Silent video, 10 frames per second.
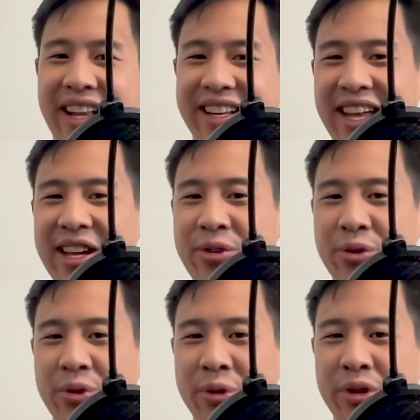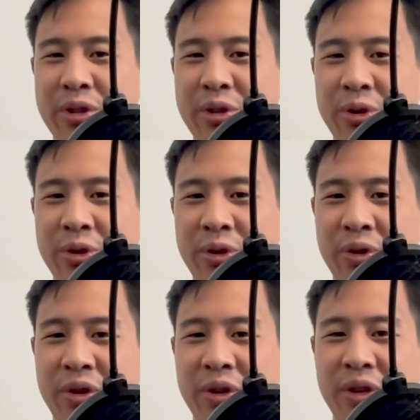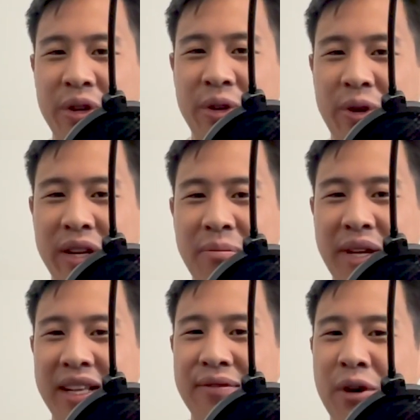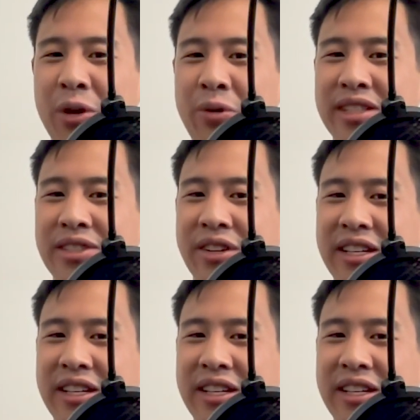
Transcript: I think they grew to 1 million followers on